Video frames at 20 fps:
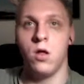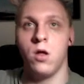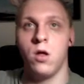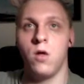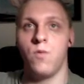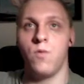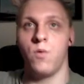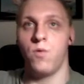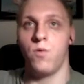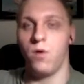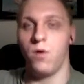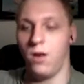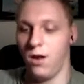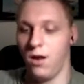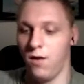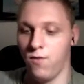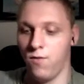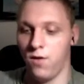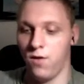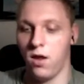One really
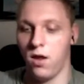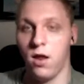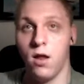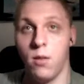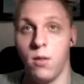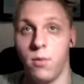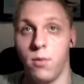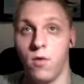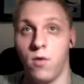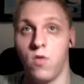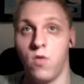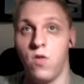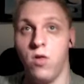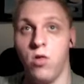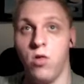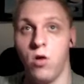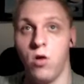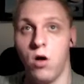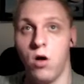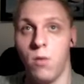neat thing about C#
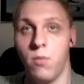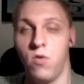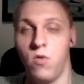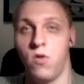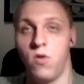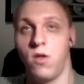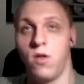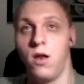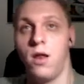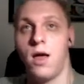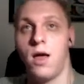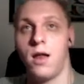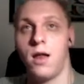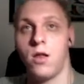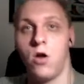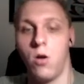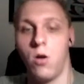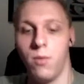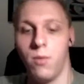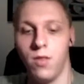is you can add
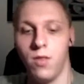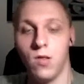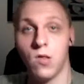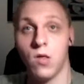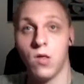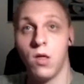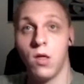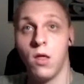comments.